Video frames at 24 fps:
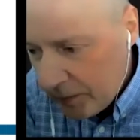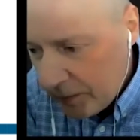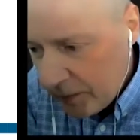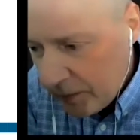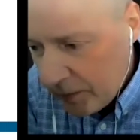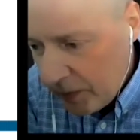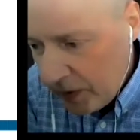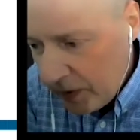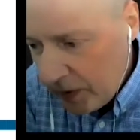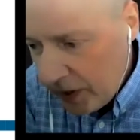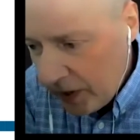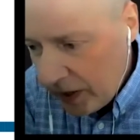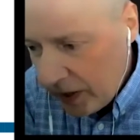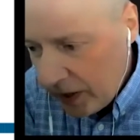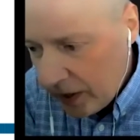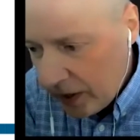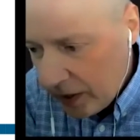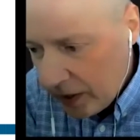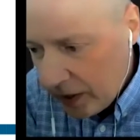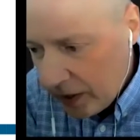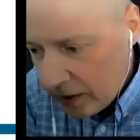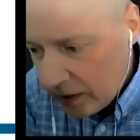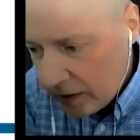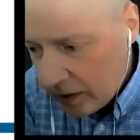
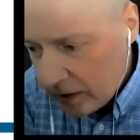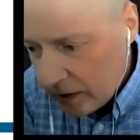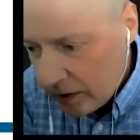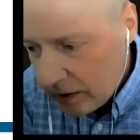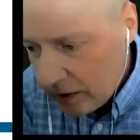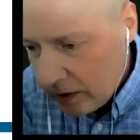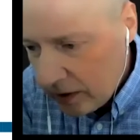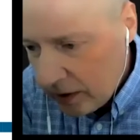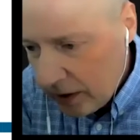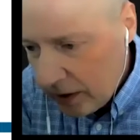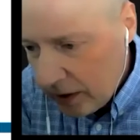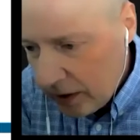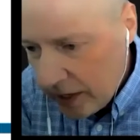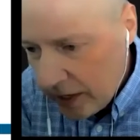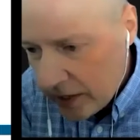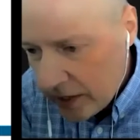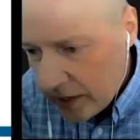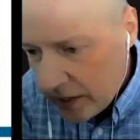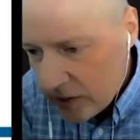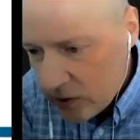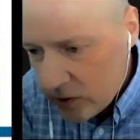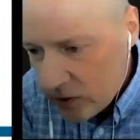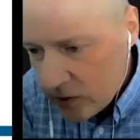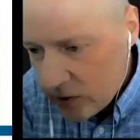And
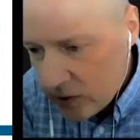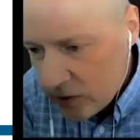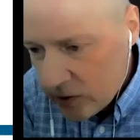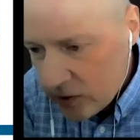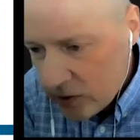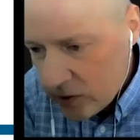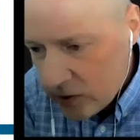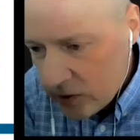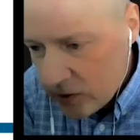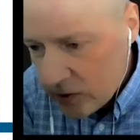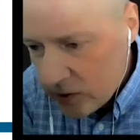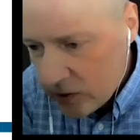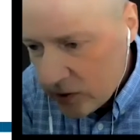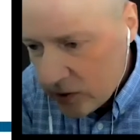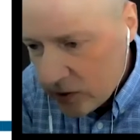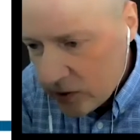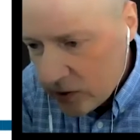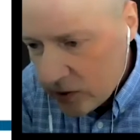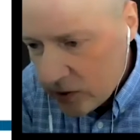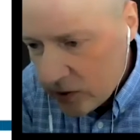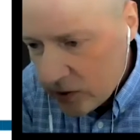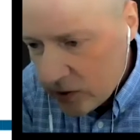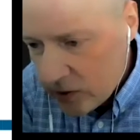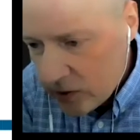as we
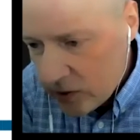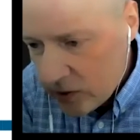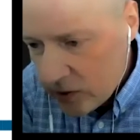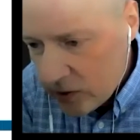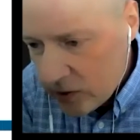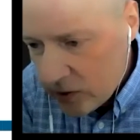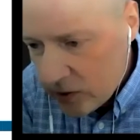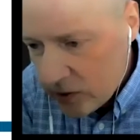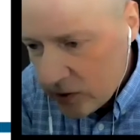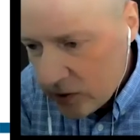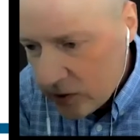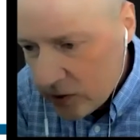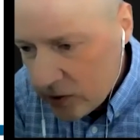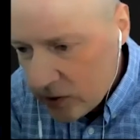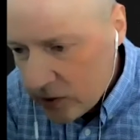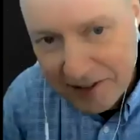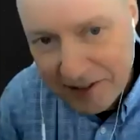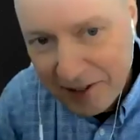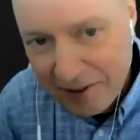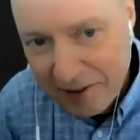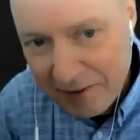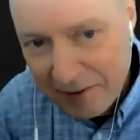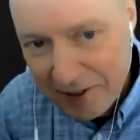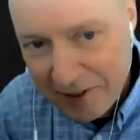in time,
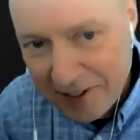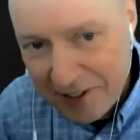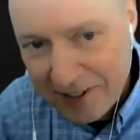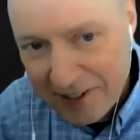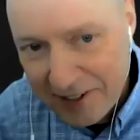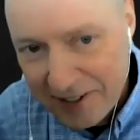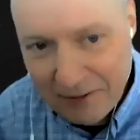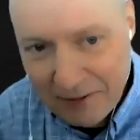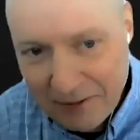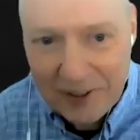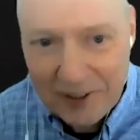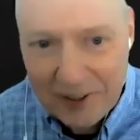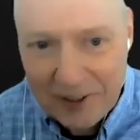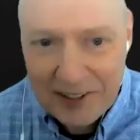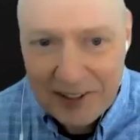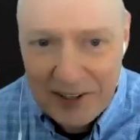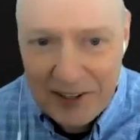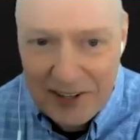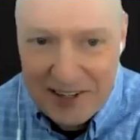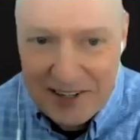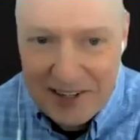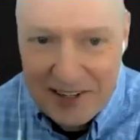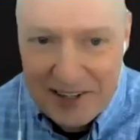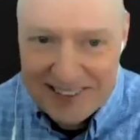the
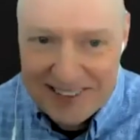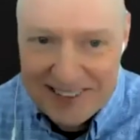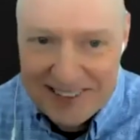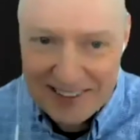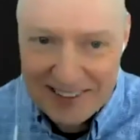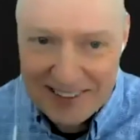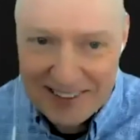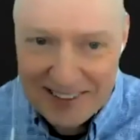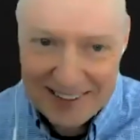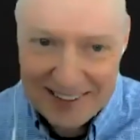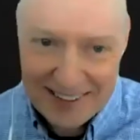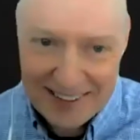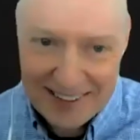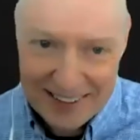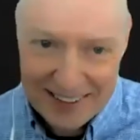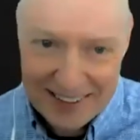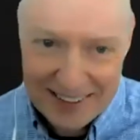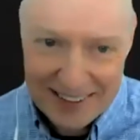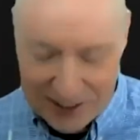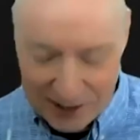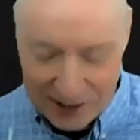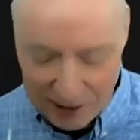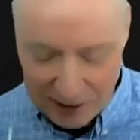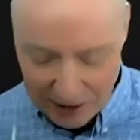creativity will increase,
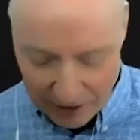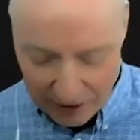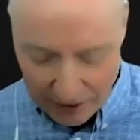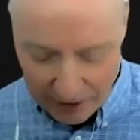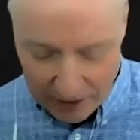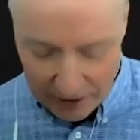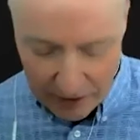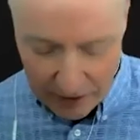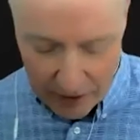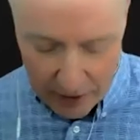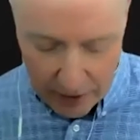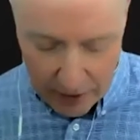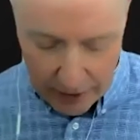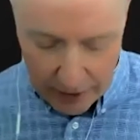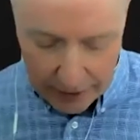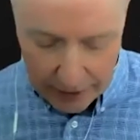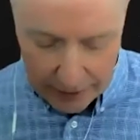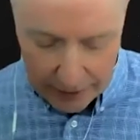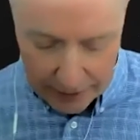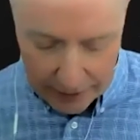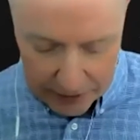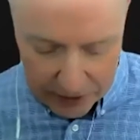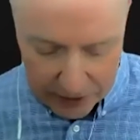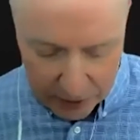certainly.
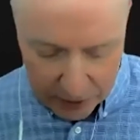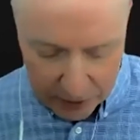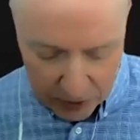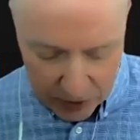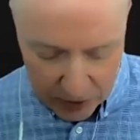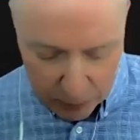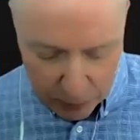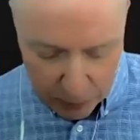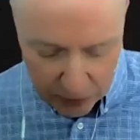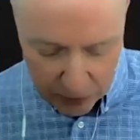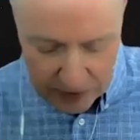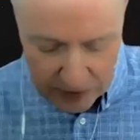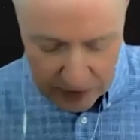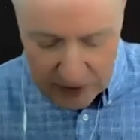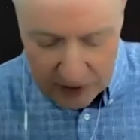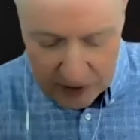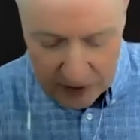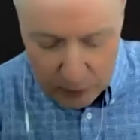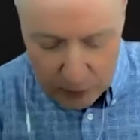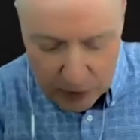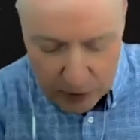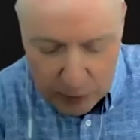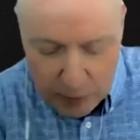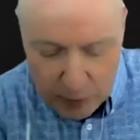To put this
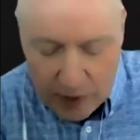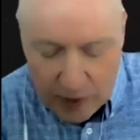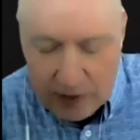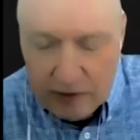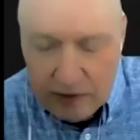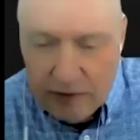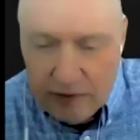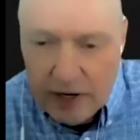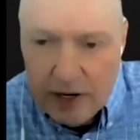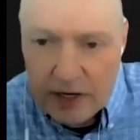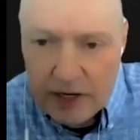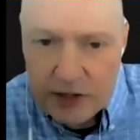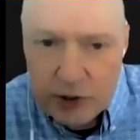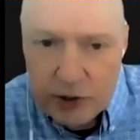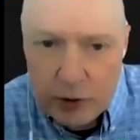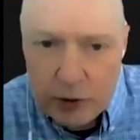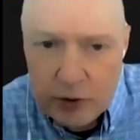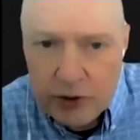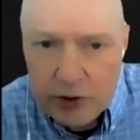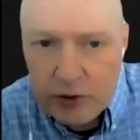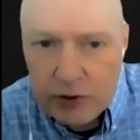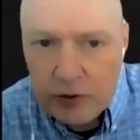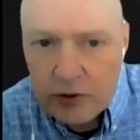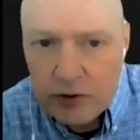into perspective, I
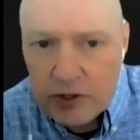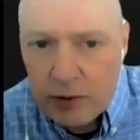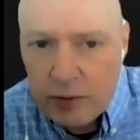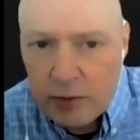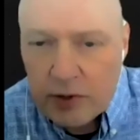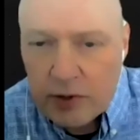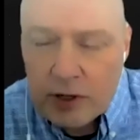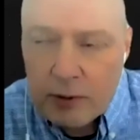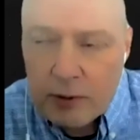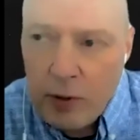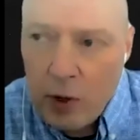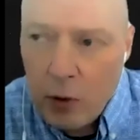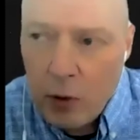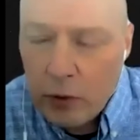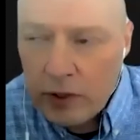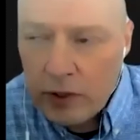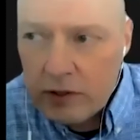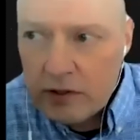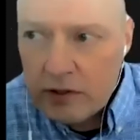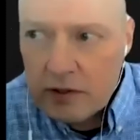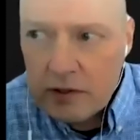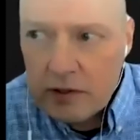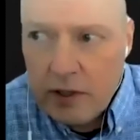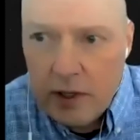showed you some of the
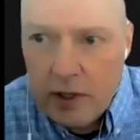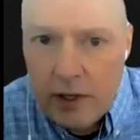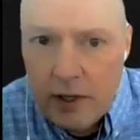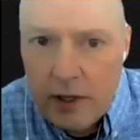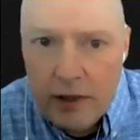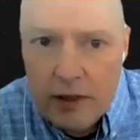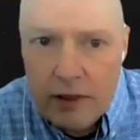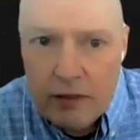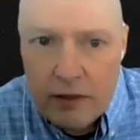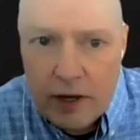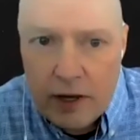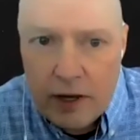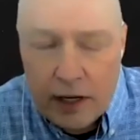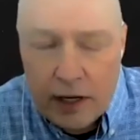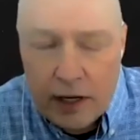components that